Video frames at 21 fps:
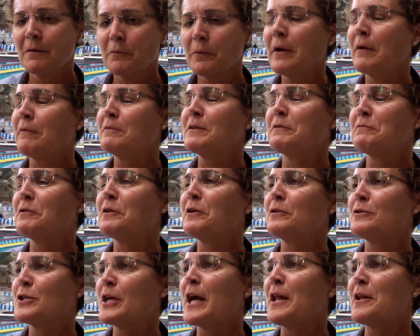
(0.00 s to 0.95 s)
We have
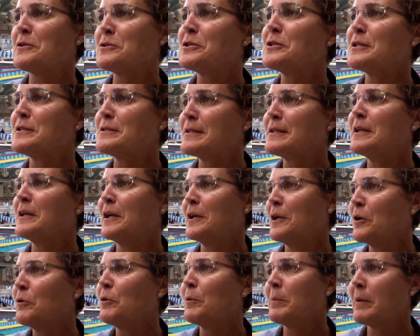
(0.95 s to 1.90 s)
different challenges than
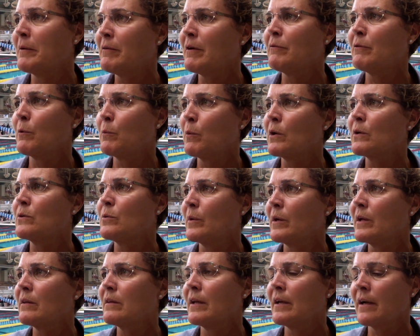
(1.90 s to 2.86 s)
any group I've ever worked
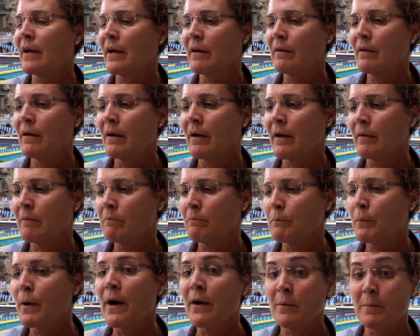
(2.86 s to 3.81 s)
with, and I'm
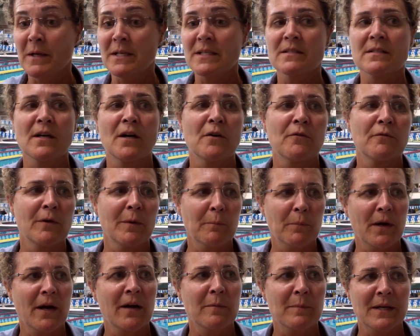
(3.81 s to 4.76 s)
proud of myself, I'm
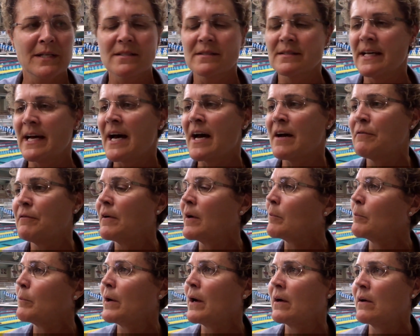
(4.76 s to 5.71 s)
proud of my staff, and
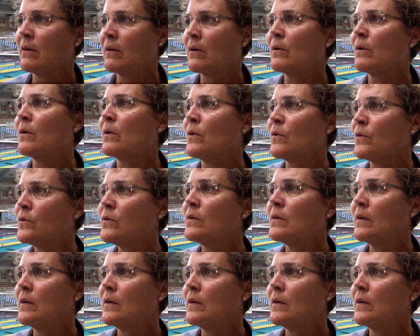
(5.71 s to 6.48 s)
I'm proud of the girls.